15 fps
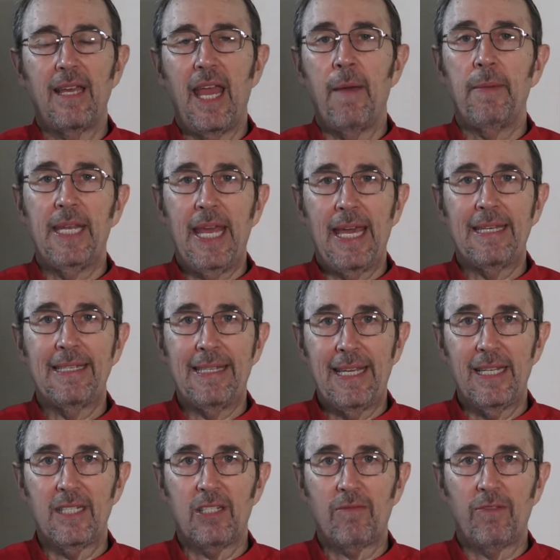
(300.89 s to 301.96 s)
MNN
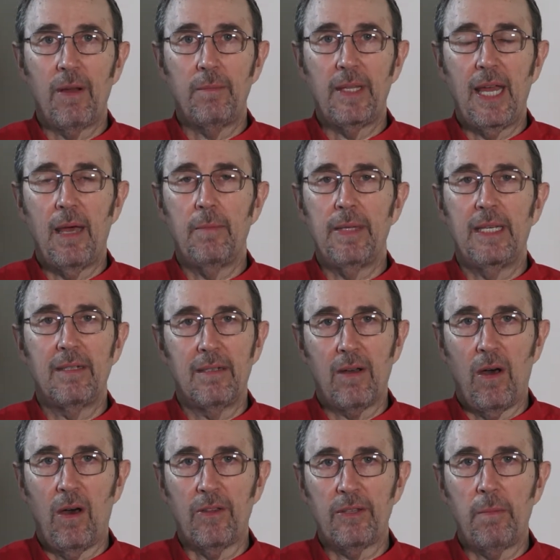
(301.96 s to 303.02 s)
gets from them and
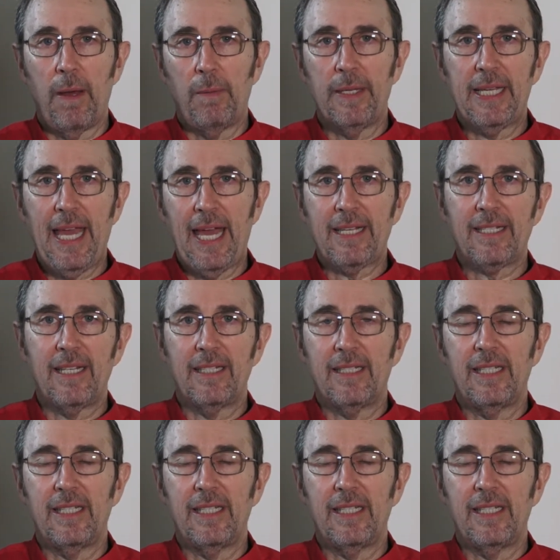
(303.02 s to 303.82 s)
all the public access